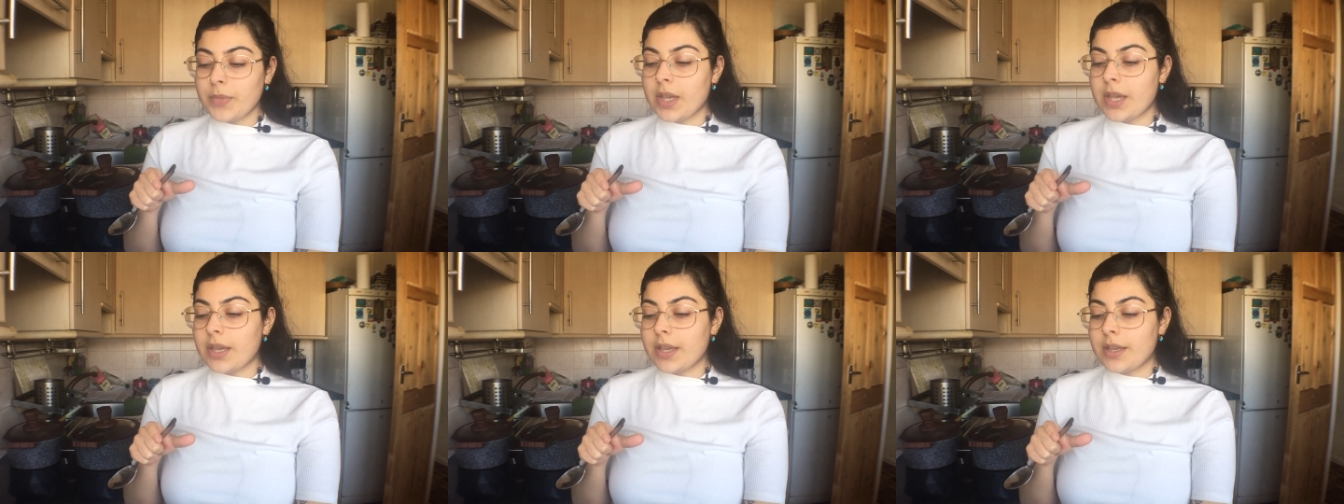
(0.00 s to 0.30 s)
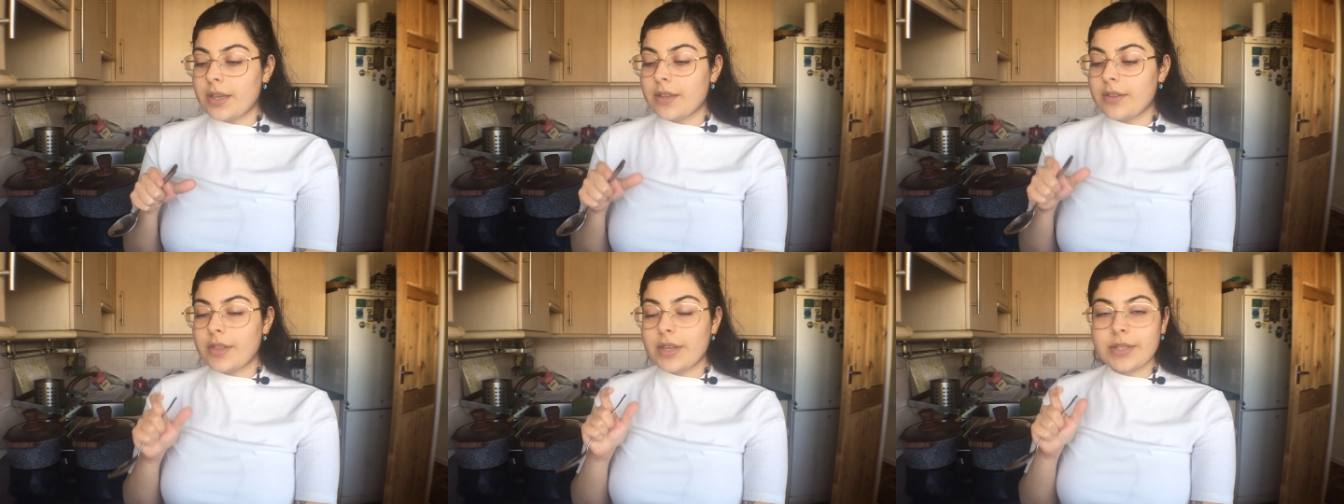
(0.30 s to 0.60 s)

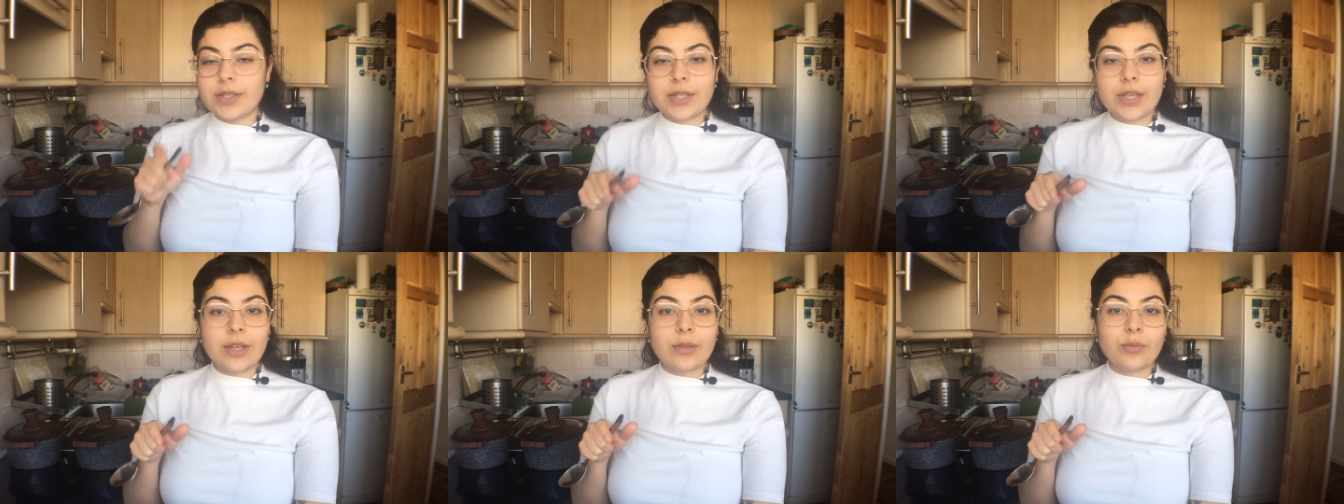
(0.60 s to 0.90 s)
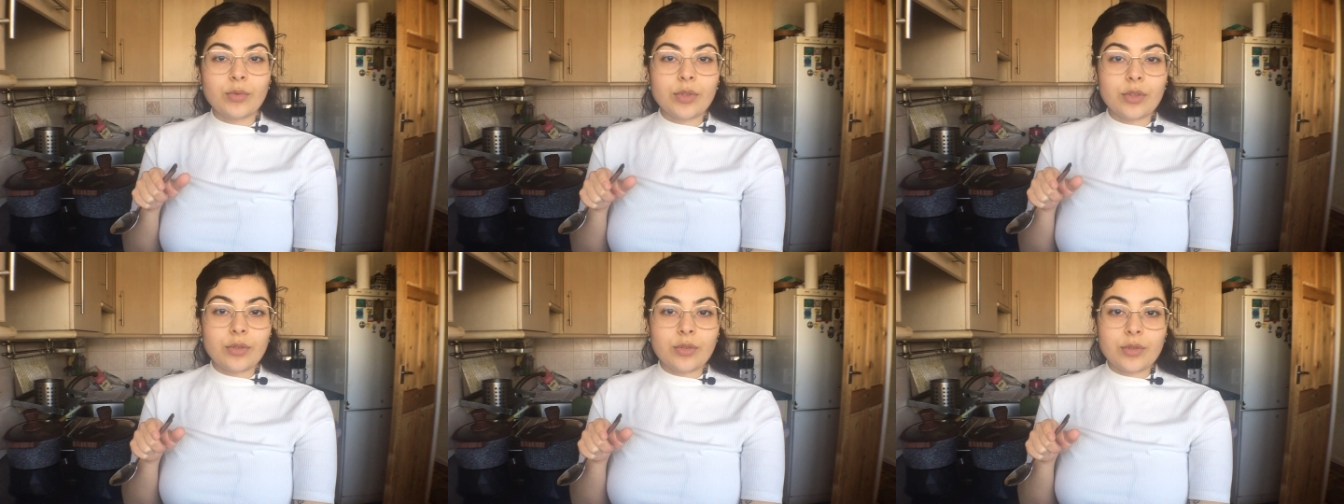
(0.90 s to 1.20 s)
uh, that's again
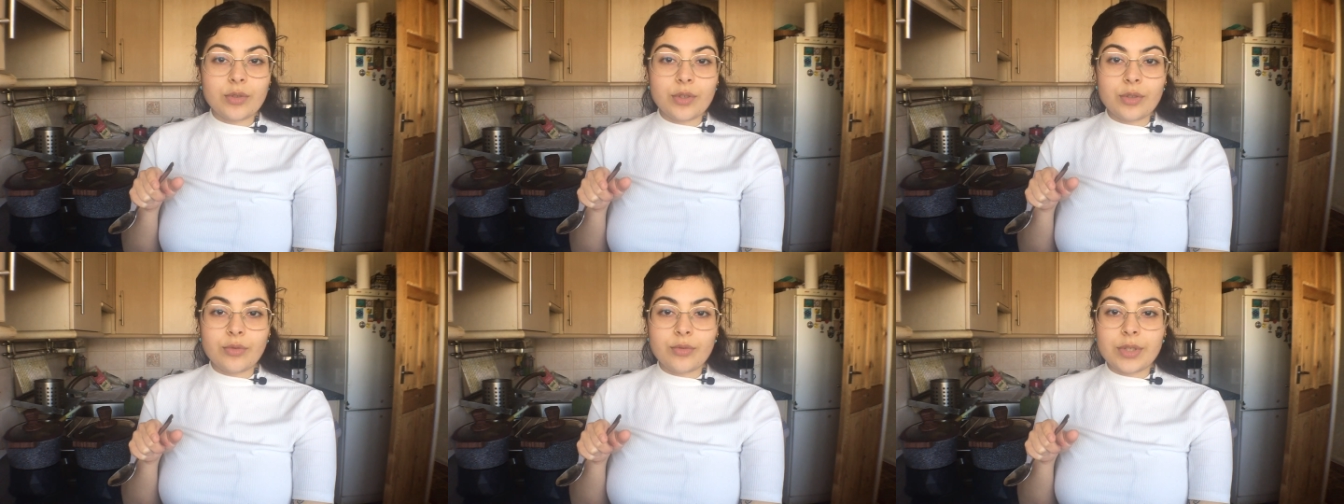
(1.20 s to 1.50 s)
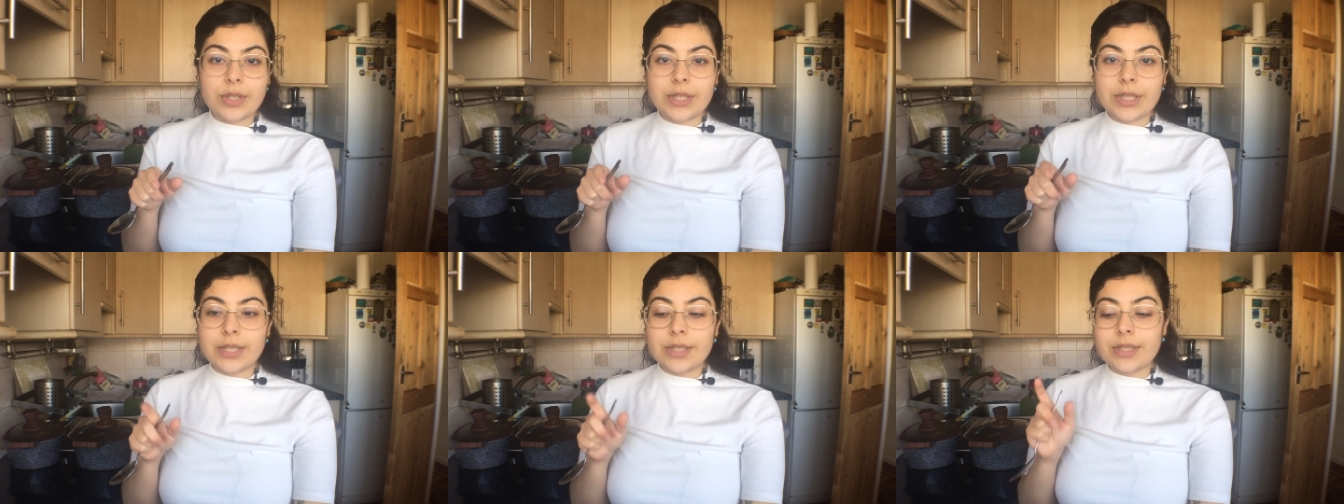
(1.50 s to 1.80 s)
one of those
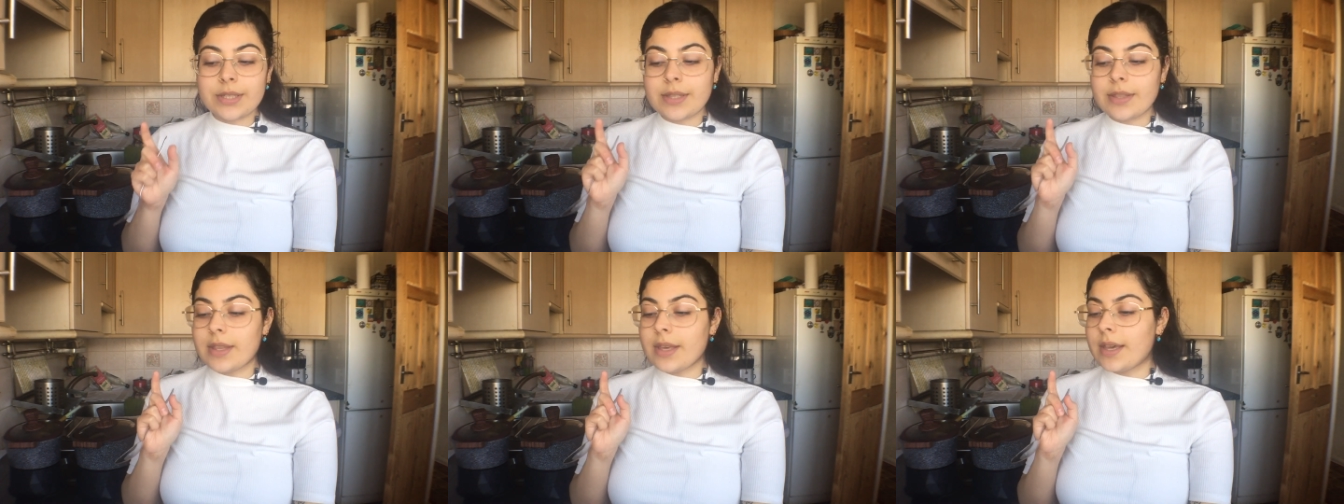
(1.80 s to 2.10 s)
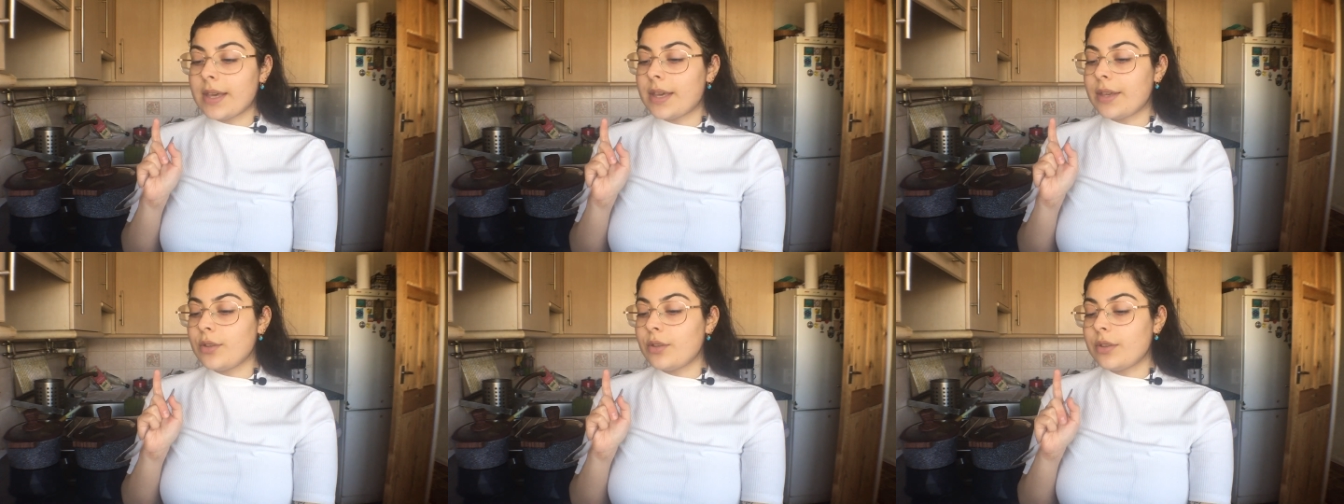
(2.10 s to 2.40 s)
ingredients
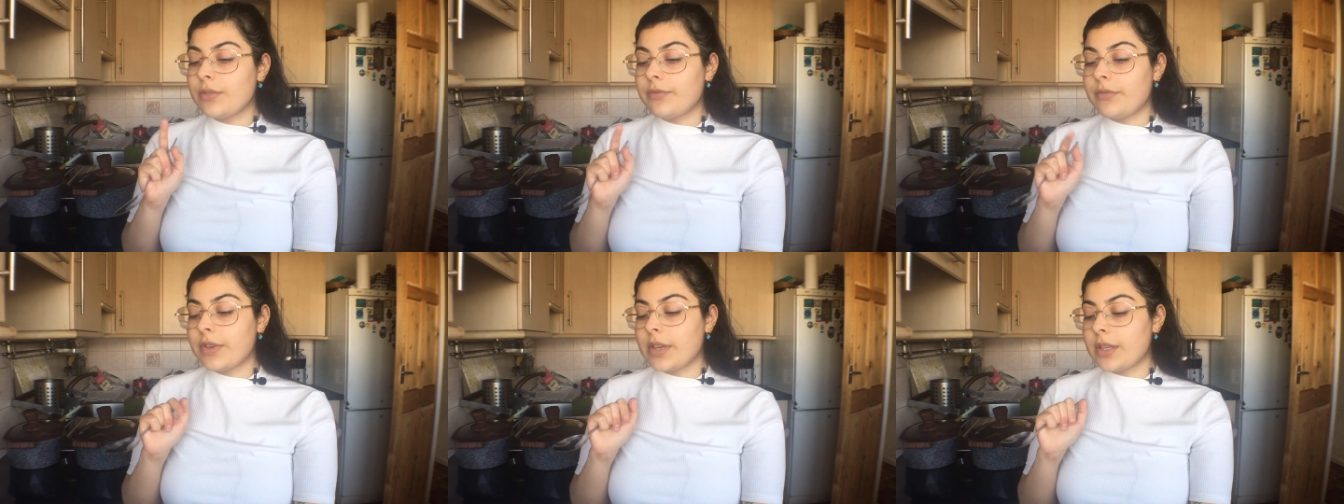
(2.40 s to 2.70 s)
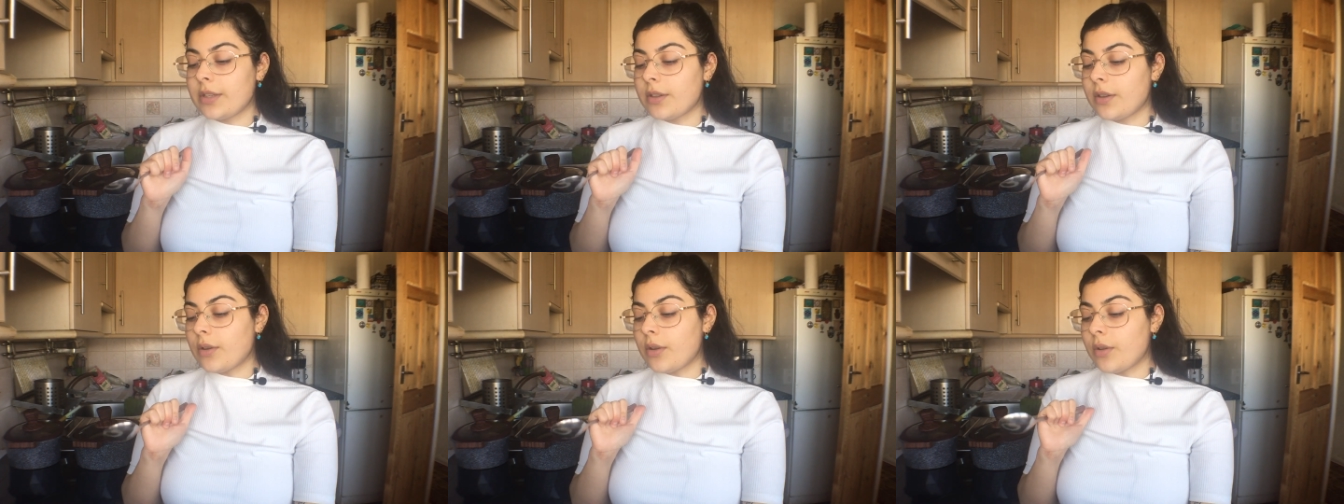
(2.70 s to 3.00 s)
that you can
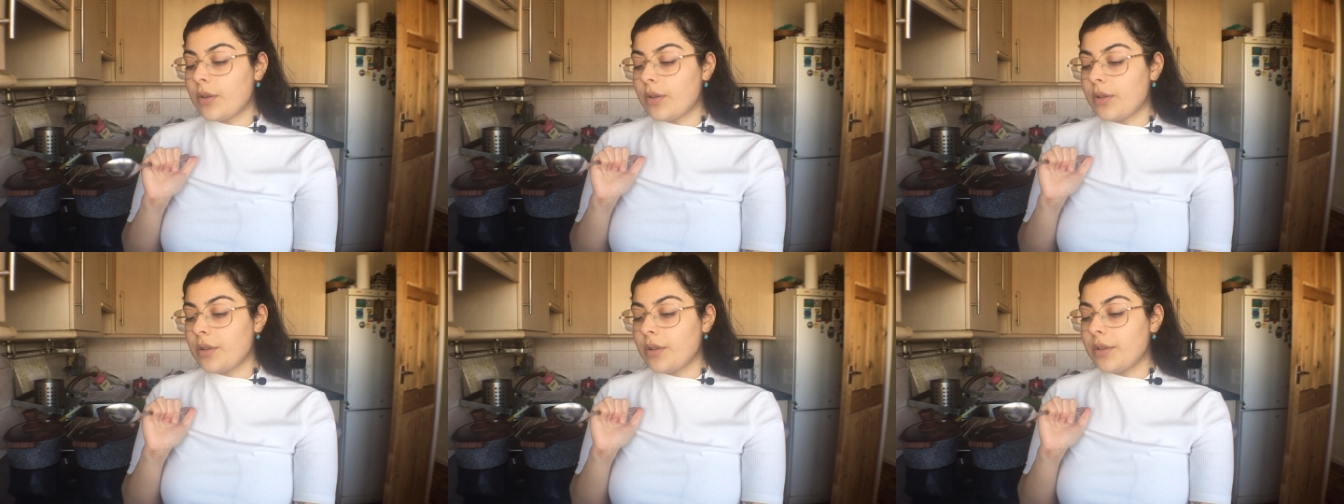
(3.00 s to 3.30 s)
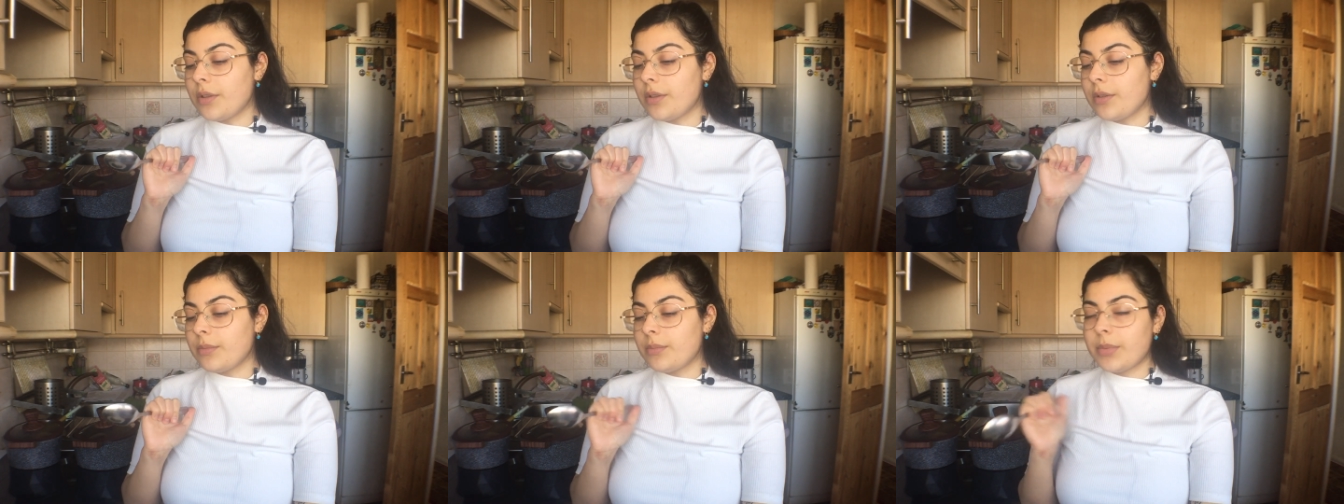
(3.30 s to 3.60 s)
find at all,